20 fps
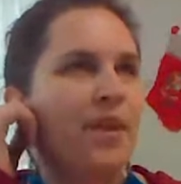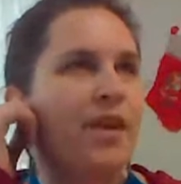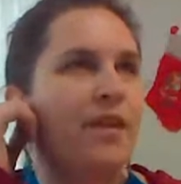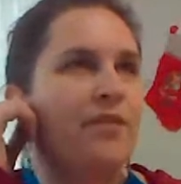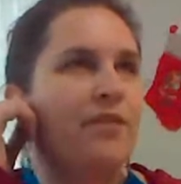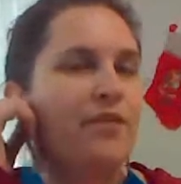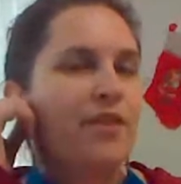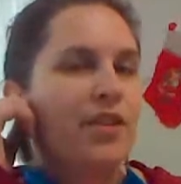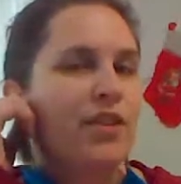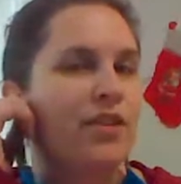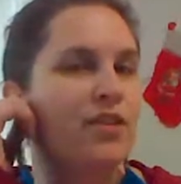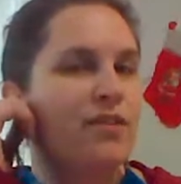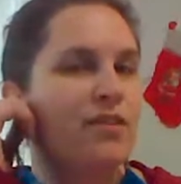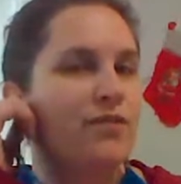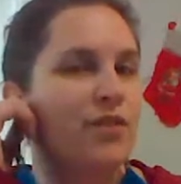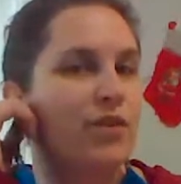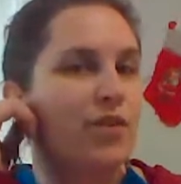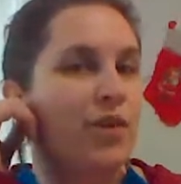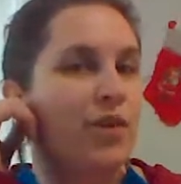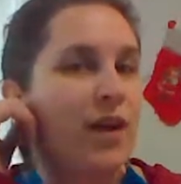For those of
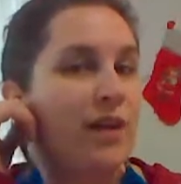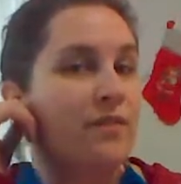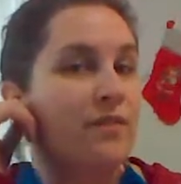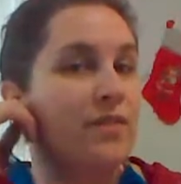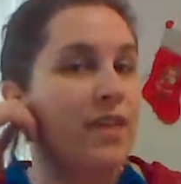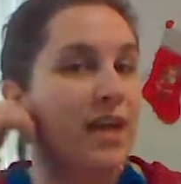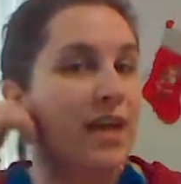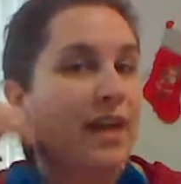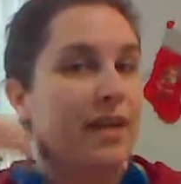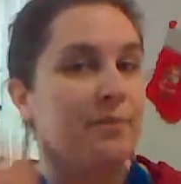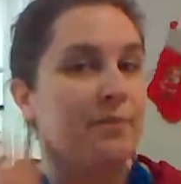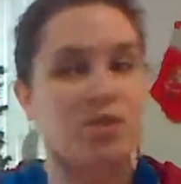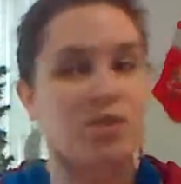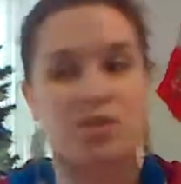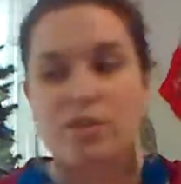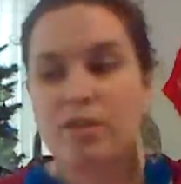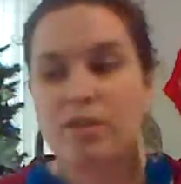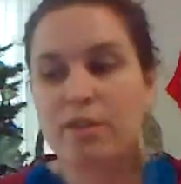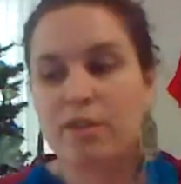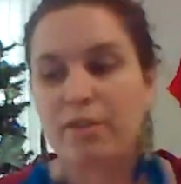you who have time,
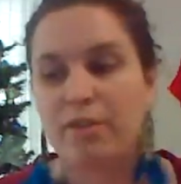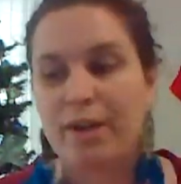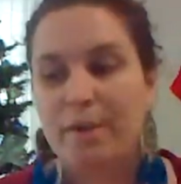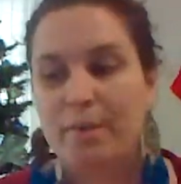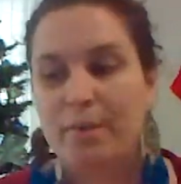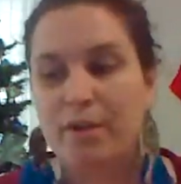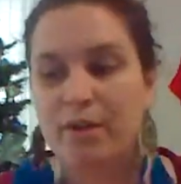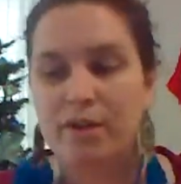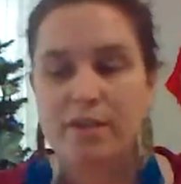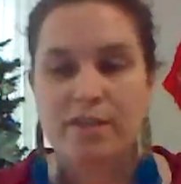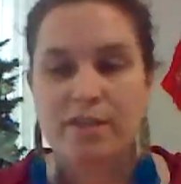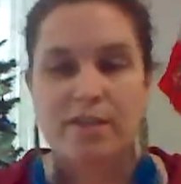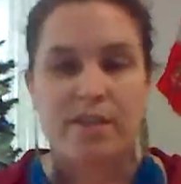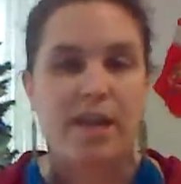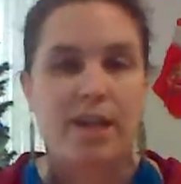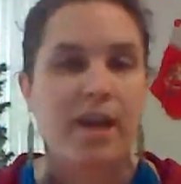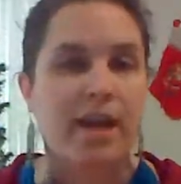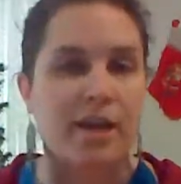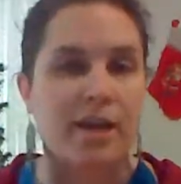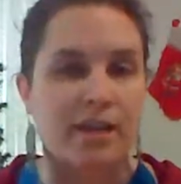Shirley Grammar is an
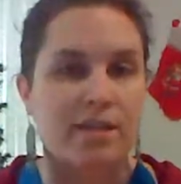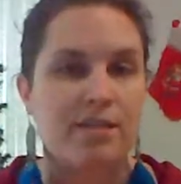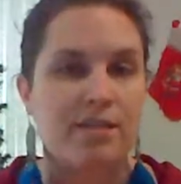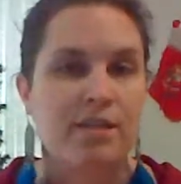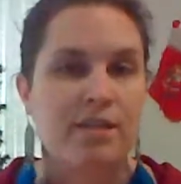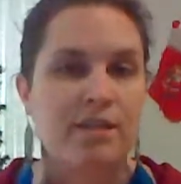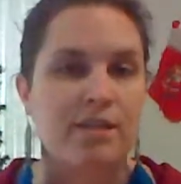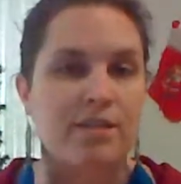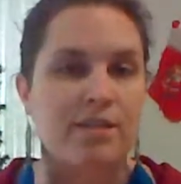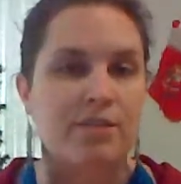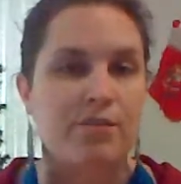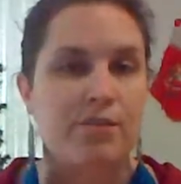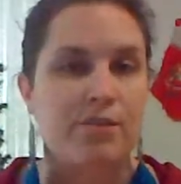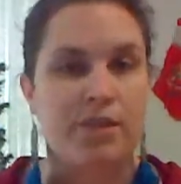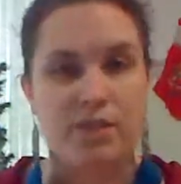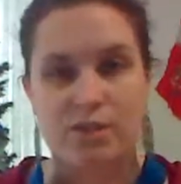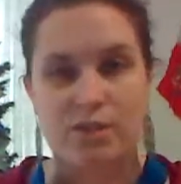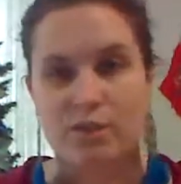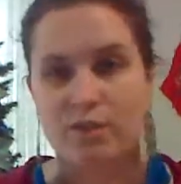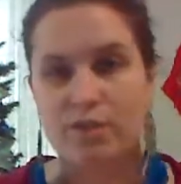excellent
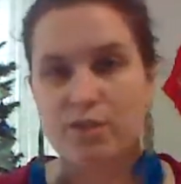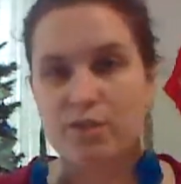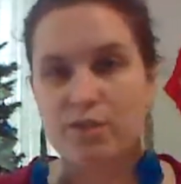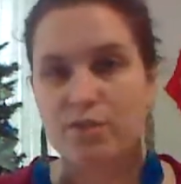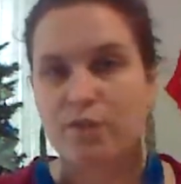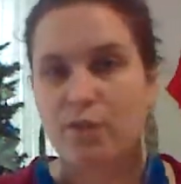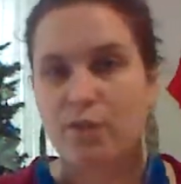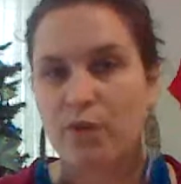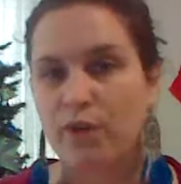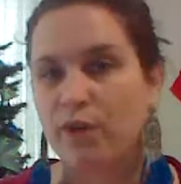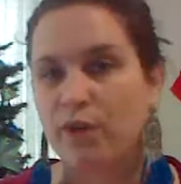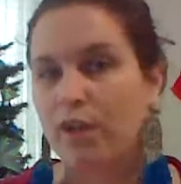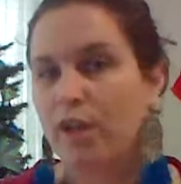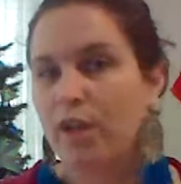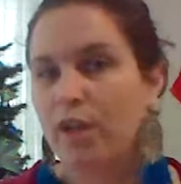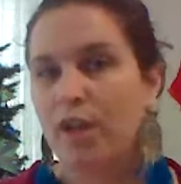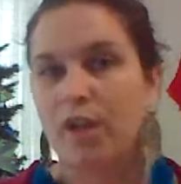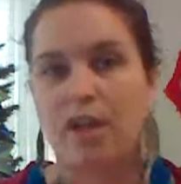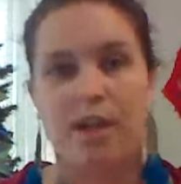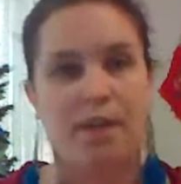resource for
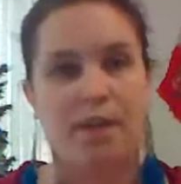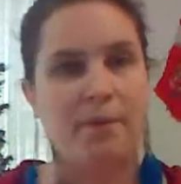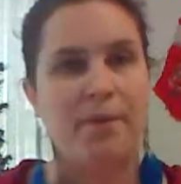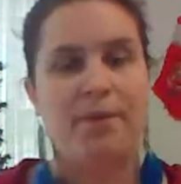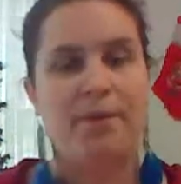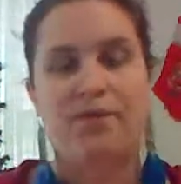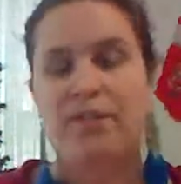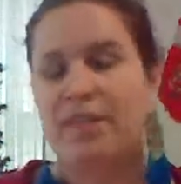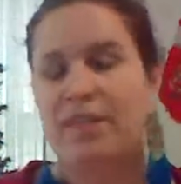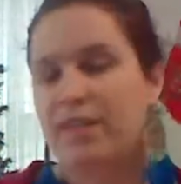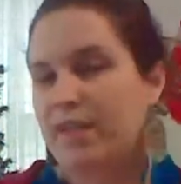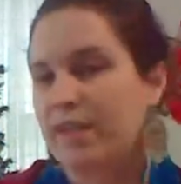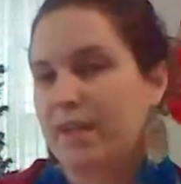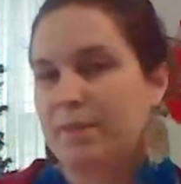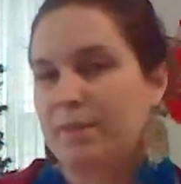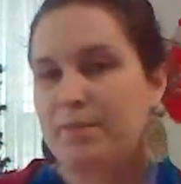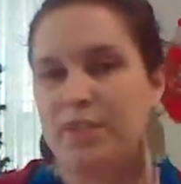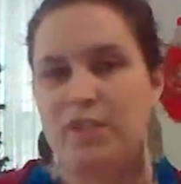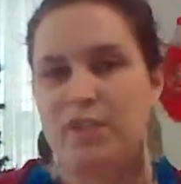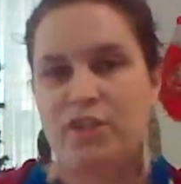everything that
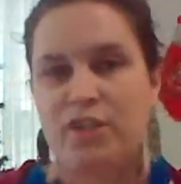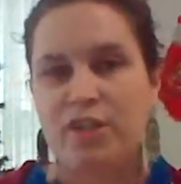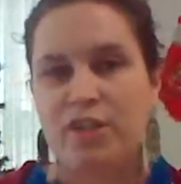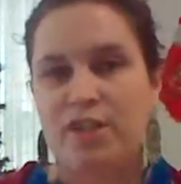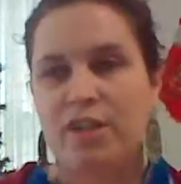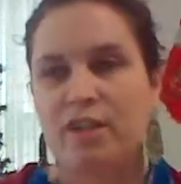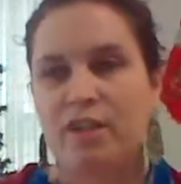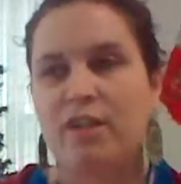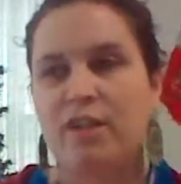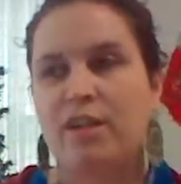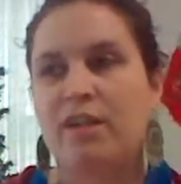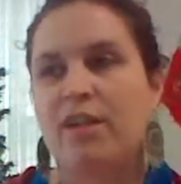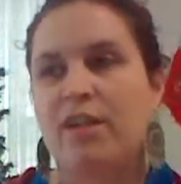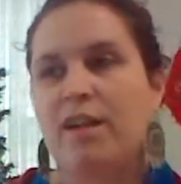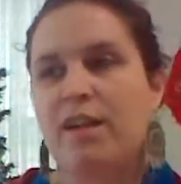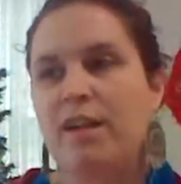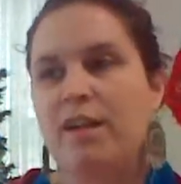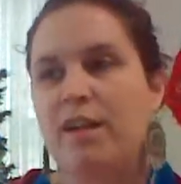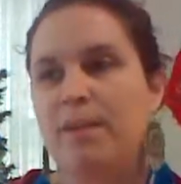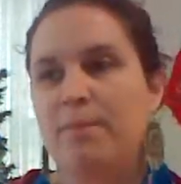I'm teaching.
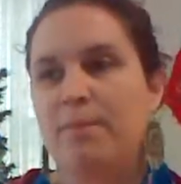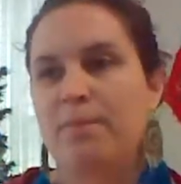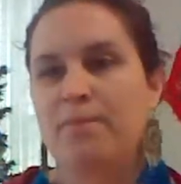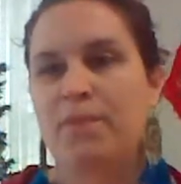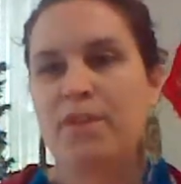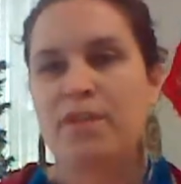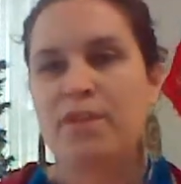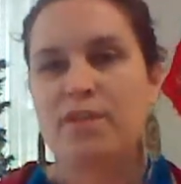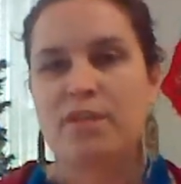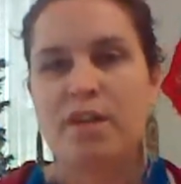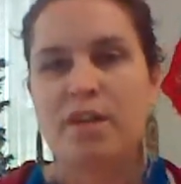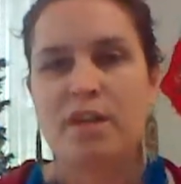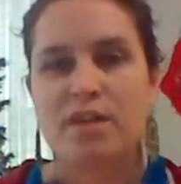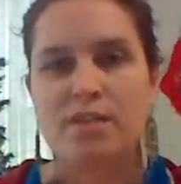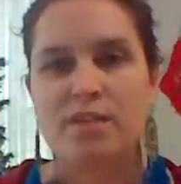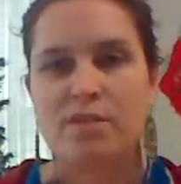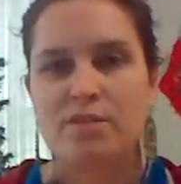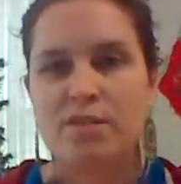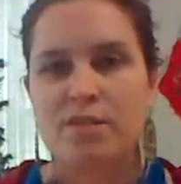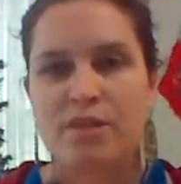There's
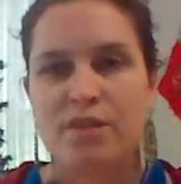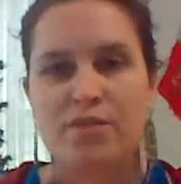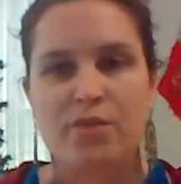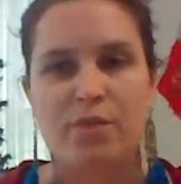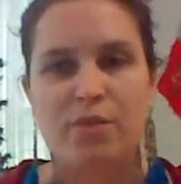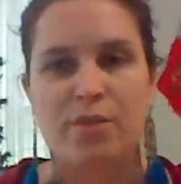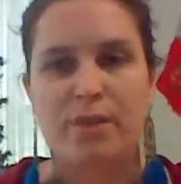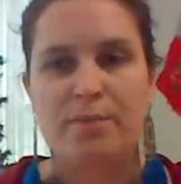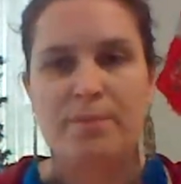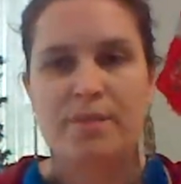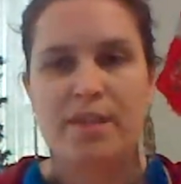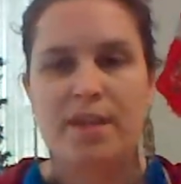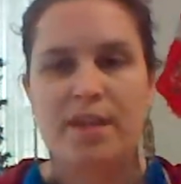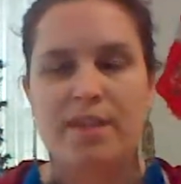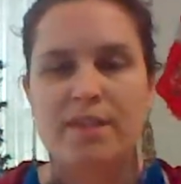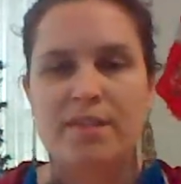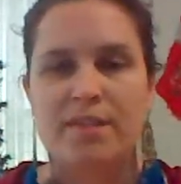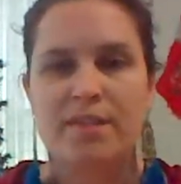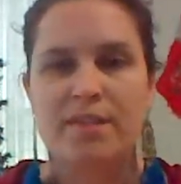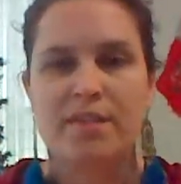also several
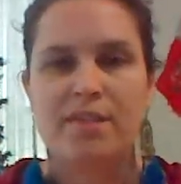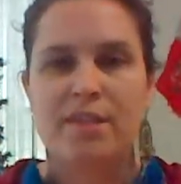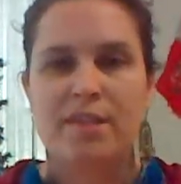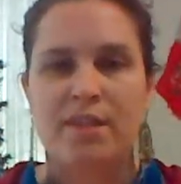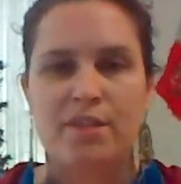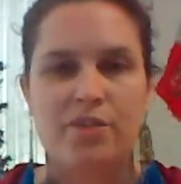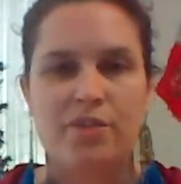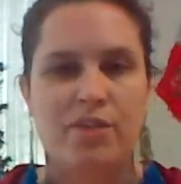websites that you